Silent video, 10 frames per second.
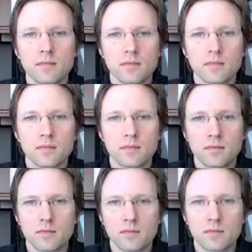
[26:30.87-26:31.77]

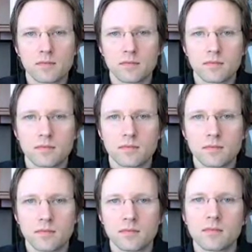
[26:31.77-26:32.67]

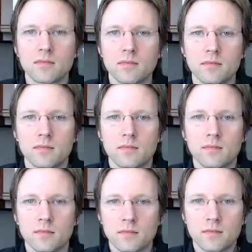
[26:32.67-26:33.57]

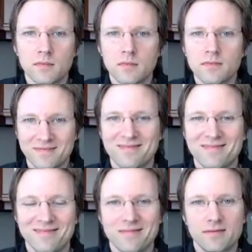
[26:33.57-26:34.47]

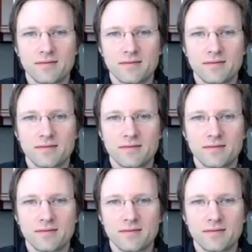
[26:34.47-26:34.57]
(silent)